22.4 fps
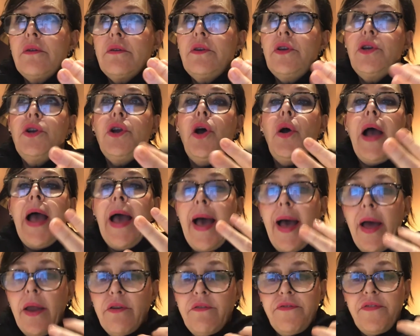
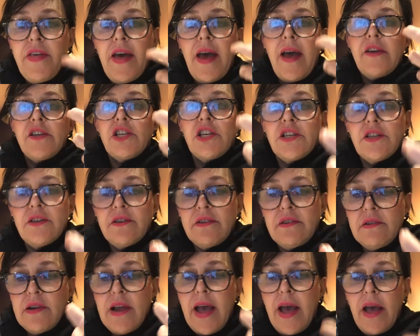out of
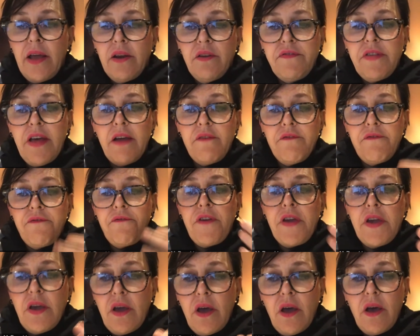that
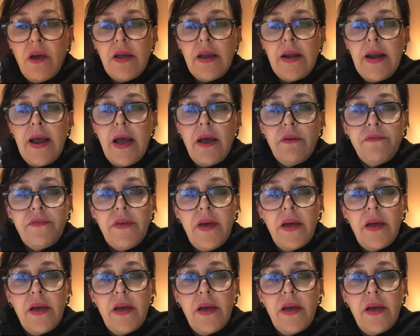fear and out of